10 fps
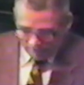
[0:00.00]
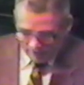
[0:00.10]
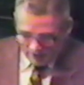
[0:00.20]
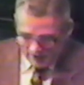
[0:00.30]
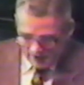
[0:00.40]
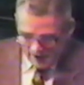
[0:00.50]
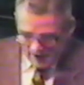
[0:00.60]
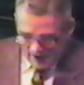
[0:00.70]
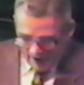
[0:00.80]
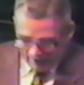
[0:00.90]
thee,
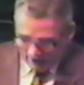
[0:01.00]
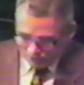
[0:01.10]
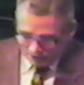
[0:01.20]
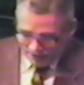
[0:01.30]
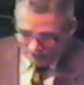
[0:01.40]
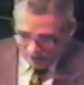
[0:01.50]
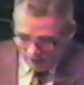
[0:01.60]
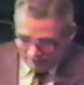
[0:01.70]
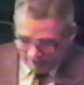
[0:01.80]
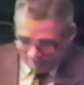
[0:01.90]
and thou shalt eat the
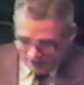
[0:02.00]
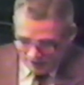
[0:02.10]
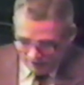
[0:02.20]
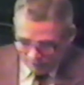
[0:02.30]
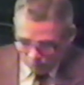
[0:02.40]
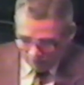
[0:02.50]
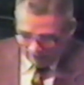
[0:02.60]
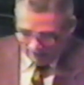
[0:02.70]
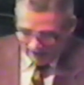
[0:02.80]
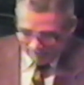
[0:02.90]
herb of the field, and the
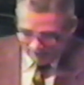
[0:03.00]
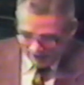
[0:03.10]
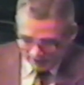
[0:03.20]
sweat of thy face